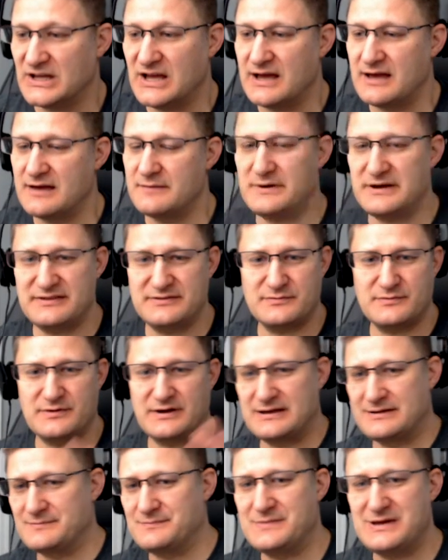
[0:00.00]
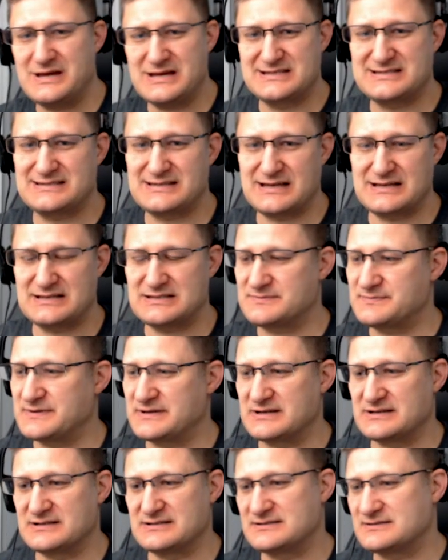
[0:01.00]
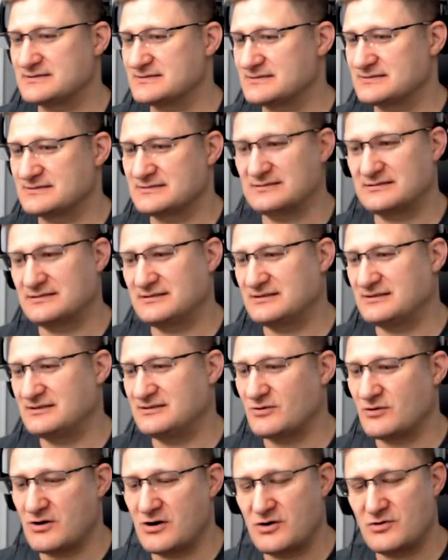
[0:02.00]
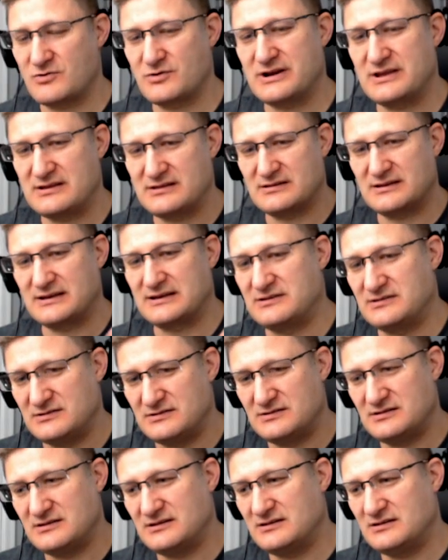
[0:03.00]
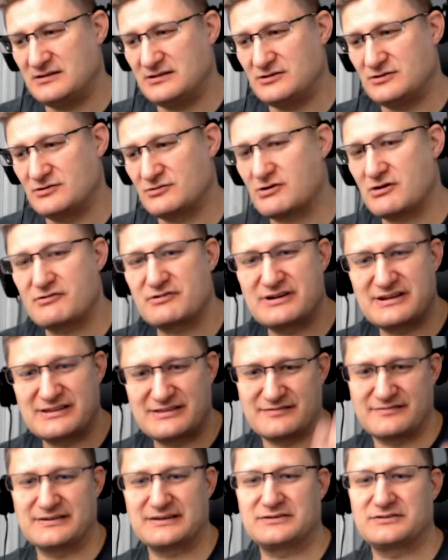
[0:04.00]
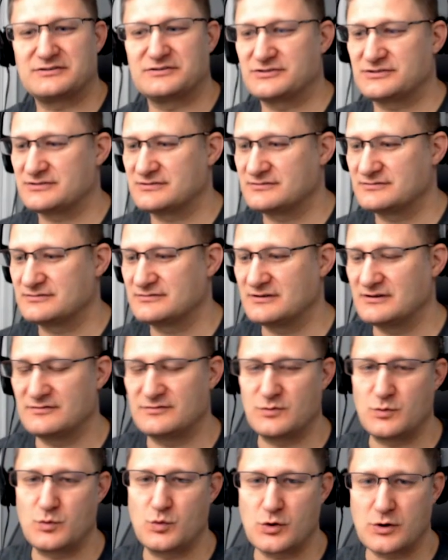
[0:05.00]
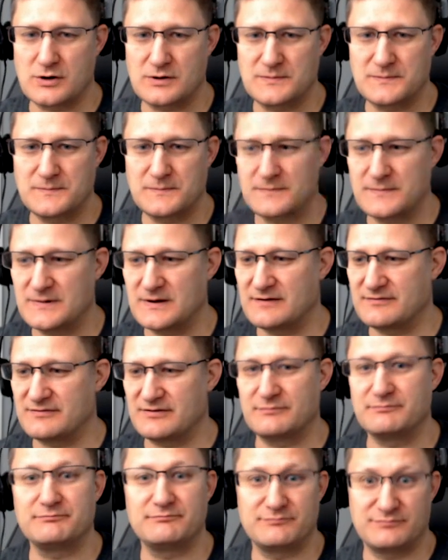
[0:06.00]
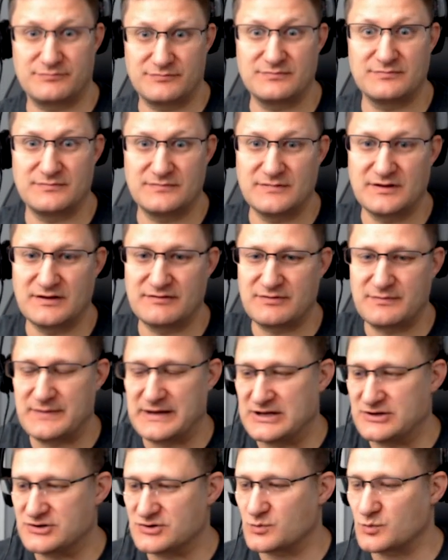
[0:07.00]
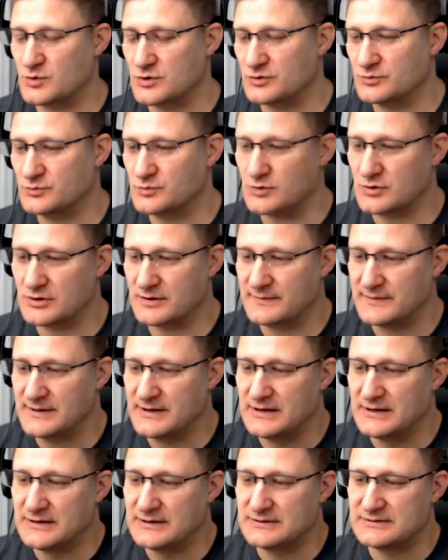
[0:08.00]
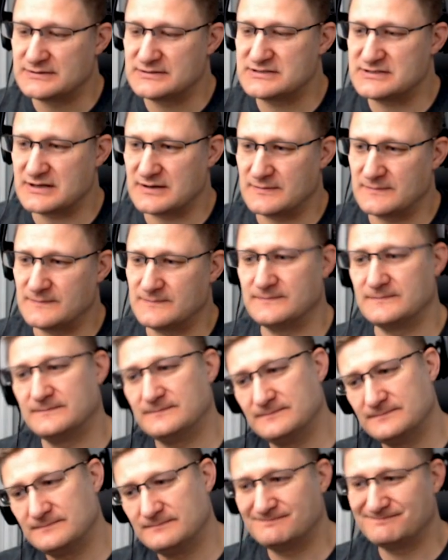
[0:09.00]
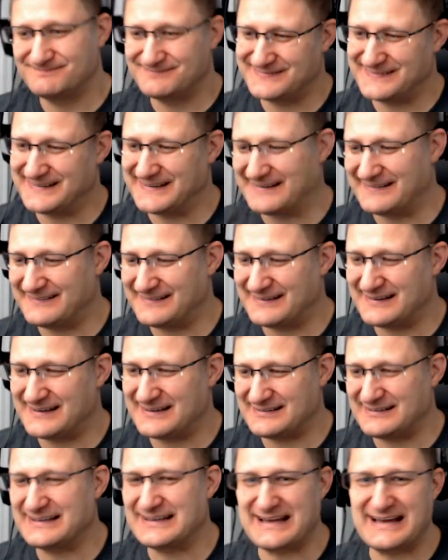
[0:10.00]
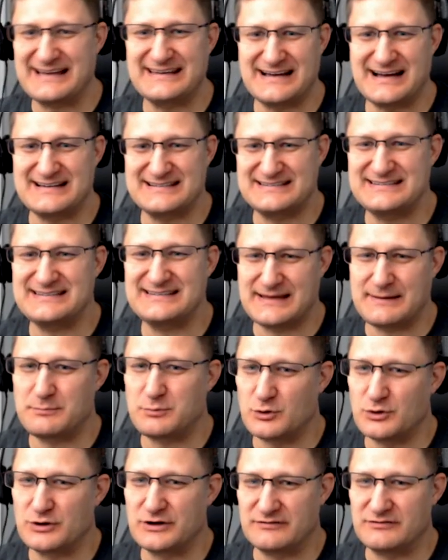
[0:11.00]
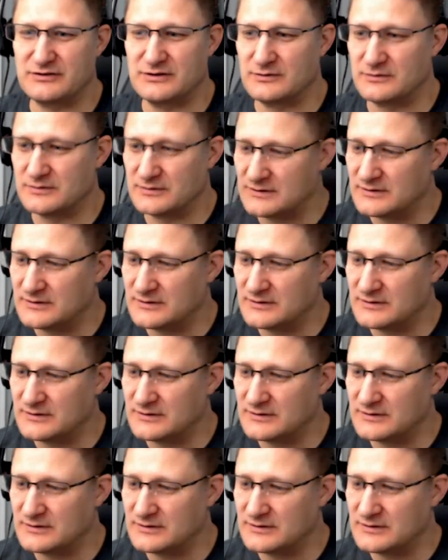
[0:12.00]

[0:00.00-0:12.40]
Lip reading: And by the way, makes sense because you're already the victors of a war, of a major world war. So yeah, I see that point of view.